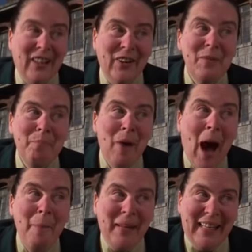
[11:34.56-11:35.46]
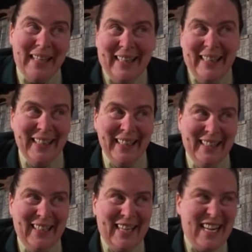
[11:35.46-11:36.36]
Your mommy
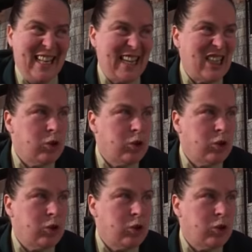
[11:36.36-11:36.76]
is a